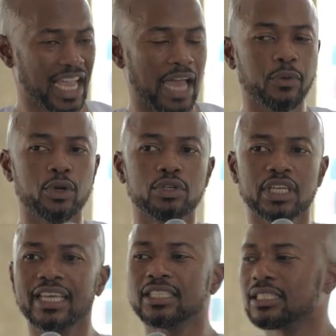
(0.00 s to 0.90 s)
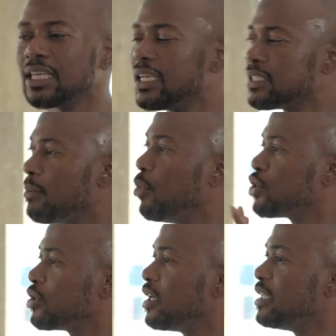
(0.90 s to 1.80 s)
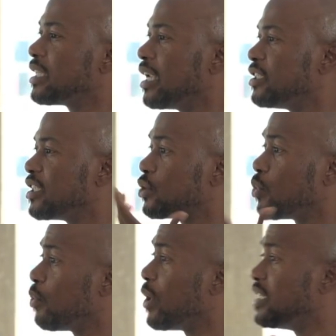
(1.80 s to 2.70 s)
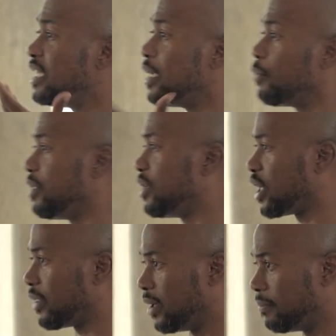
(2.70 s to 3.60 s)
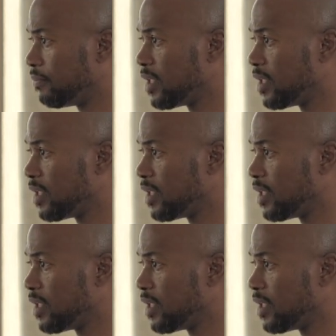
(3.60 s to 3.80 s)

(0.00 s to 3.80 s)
and we don't exercise emotional intelligence when we're dealing with each other.